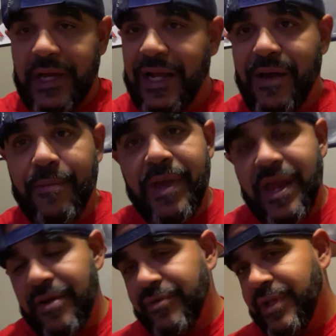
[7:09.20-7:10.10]
I got
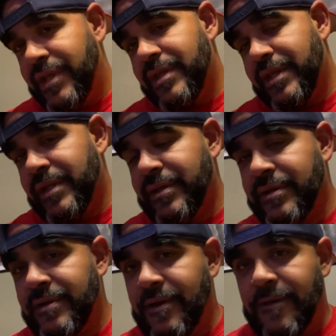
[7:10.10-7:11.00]
married
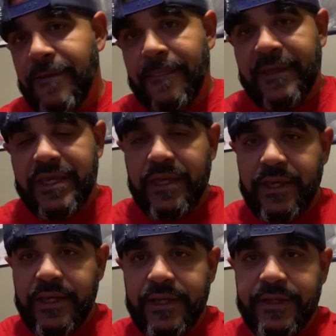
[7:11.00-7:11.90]
and
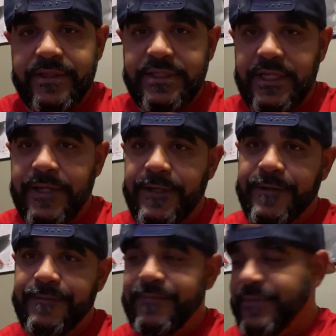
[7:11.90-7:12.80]
kids, and